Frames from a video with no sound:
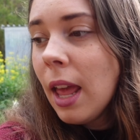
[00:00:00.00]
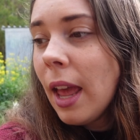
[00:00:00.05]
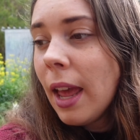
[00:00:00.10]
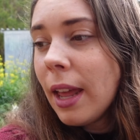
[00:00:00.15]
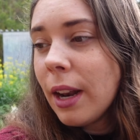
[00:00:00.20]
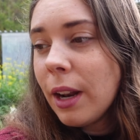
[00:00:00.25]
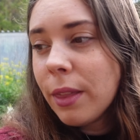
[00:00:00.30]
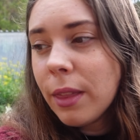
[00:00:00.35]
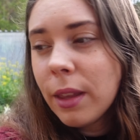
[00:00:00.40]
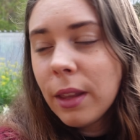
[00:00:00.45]

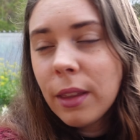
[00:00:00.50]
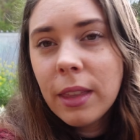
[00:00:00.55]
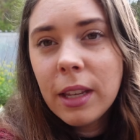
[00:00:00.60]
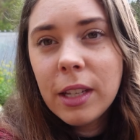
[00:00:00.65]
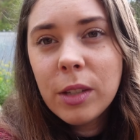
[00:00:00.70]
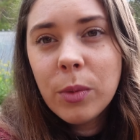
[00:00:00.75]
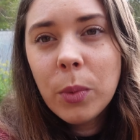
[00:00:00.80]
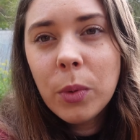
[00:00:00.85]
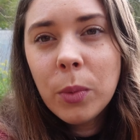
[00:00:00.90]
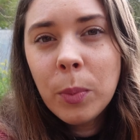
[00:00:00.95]
And I think
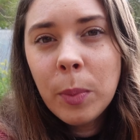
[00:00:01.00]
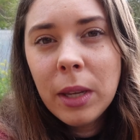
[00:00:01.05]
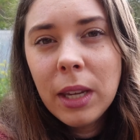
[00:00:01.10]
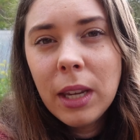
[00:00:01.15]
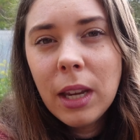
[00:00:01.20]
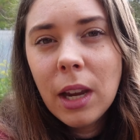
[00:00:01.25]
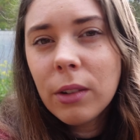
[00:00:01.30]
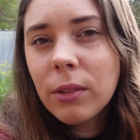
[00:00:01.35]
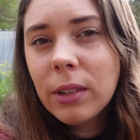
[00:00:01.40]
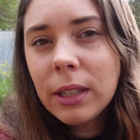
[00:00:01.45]
these will
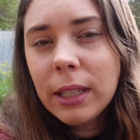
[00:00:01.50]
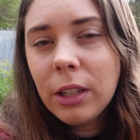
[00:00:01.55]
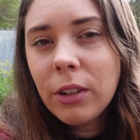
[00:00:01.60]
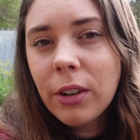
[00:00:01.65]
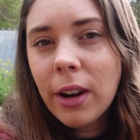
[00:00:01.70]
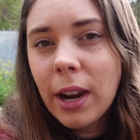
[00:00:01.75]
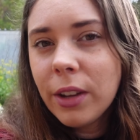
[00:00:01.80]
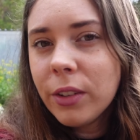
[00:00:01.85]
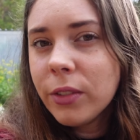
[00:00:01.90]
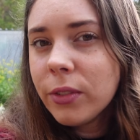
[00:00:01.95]
be a really
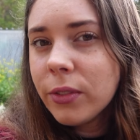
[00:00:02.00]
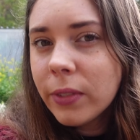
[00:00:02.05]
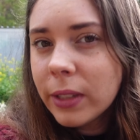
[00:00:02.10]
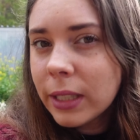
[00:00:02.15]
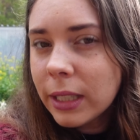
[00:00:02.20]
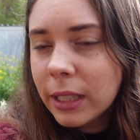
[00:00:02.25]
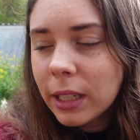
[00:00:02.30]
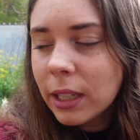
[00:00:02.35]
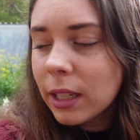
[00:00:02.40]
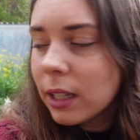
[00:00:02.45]
great
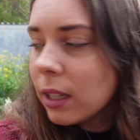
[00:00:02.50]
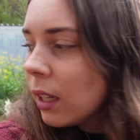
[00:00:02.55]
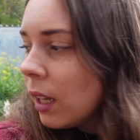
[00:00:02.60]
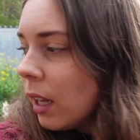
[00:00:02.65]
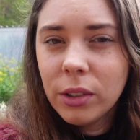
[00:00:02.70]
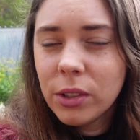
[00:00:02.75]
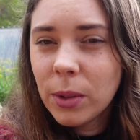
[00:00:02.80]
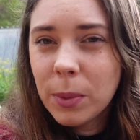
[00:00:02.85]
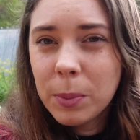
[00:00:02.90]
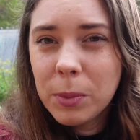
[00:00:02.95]
filler.
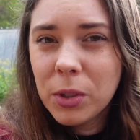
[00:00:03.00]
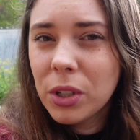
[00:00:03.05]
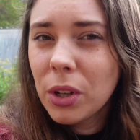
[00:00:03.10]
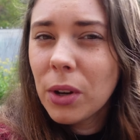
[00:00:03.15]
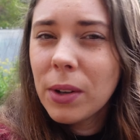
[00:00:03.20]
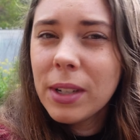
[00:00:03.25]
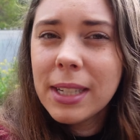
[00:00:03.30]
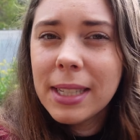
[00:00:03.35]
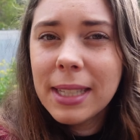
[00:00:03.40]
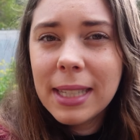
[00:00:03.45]
So I'm just
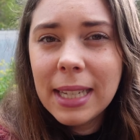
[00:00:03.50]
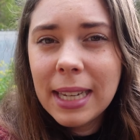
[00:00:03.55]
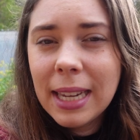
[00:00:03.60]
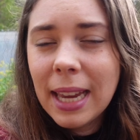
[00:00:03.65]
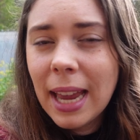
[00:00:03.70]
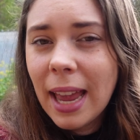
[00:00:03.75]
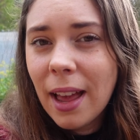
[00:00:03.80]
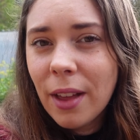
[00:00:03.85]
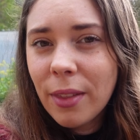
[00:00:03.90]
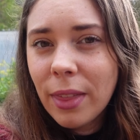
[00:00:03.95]
going to see
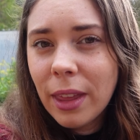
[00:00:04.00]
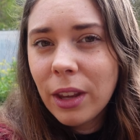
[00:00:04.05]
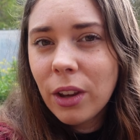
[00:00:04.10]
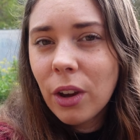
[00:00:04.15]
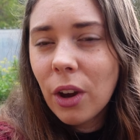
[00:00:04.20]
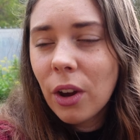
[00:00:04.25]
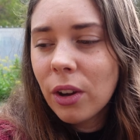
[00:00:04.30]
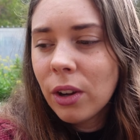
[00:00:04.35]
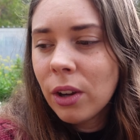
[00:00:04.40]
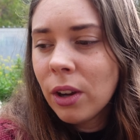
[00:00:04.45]
how they
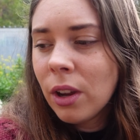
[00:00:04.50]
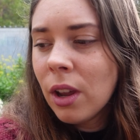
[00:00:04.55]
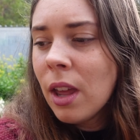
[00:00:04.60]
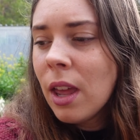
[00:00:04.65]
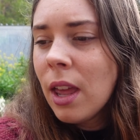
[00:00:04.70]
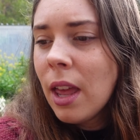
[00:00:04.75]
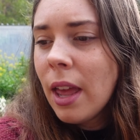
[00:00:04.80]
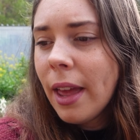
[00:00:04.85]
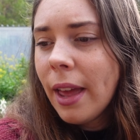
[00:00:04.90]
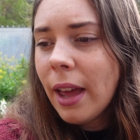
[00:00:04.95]
go,
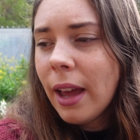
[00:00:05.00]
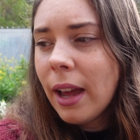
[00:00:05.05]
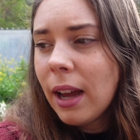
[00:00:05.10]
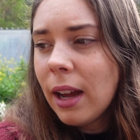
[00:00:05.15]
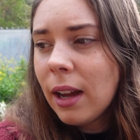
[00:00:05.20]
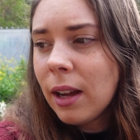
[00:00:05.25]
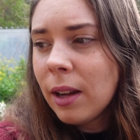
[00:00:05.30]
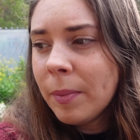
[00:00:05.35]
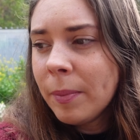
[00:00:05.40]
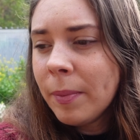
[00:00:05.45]

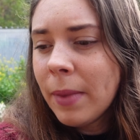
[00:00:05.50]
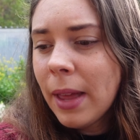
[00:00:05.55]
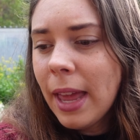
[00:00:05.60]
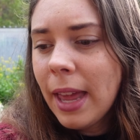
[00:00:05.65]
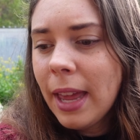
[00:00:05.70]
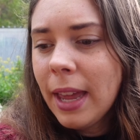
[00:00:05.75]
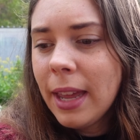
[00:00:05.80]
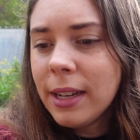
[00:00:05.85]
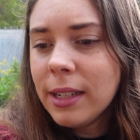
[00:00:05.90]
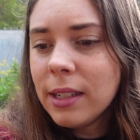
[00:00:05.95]

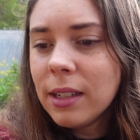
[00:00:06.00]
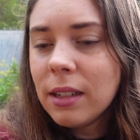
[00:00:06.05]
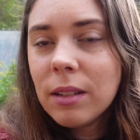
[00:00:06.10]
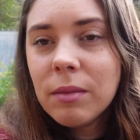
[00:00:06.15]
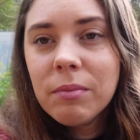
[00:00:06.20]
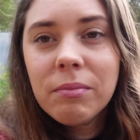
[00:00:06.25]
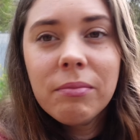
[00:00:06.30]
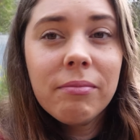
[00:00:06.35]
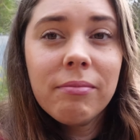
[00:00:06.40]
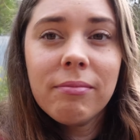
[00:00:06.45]
and
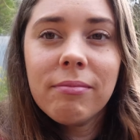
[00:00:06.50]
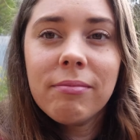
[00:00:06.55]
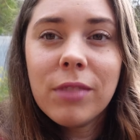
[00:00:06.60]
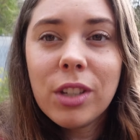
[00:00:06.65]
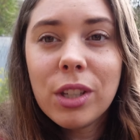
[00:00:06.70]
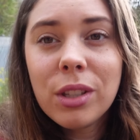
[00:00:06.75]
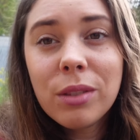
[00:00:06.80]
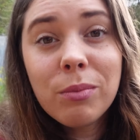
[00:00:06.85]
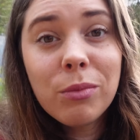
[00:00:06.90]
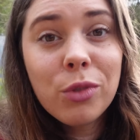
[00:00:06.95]

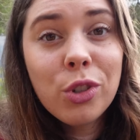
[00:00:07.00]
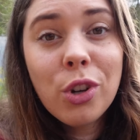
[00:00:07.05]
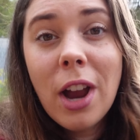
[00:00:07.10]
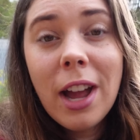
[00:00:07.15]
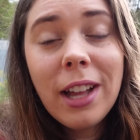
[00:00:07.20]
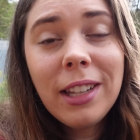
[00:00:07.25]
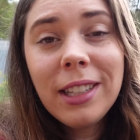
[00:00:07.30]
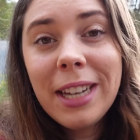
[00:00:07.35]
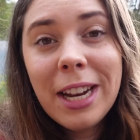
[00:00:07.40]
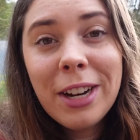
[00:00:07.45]
just
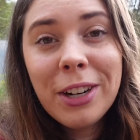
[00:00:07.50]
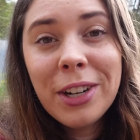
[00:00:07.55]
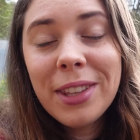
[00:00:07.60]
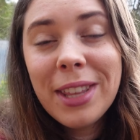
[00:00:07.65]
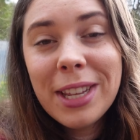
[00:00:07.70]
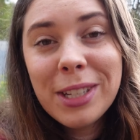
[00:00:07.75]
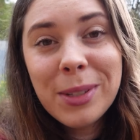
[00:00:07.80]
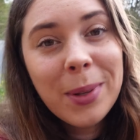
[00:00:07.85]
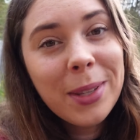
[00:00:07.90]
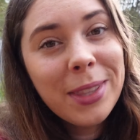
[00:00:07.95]
trial and error.
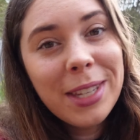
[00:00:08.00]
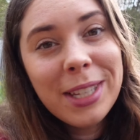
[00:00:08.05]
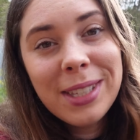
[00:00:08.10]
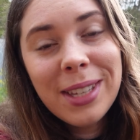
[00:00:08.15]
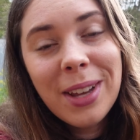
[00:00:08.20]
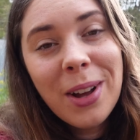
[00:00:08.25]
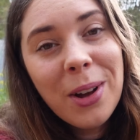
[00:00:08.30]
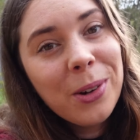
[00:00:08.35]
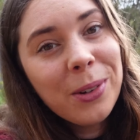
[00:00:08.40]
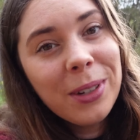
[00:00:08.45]
That's what this
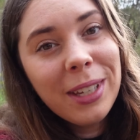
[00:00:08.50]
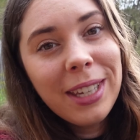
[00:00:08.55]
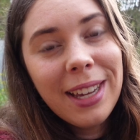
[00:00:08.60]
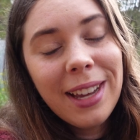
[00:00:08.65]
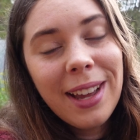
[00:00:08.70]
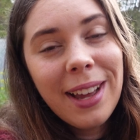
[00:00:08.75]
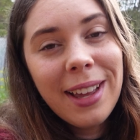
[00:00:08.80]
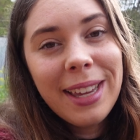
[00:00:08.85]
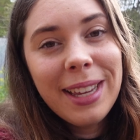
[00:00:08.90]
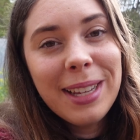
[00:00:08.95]
whole
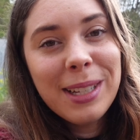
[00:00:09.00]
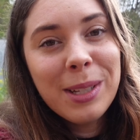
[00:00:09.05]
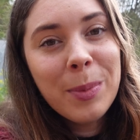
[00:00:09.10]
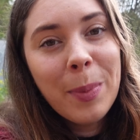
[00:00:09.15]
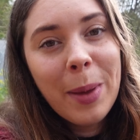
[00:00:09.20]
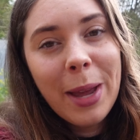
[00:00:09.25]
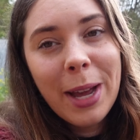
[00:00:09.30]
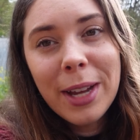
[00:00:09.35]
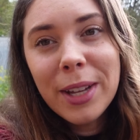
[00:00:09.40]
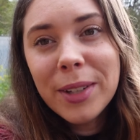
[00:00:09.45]
year is
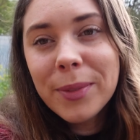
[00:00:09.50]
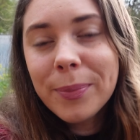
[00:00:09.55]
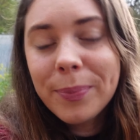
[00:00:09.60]
about.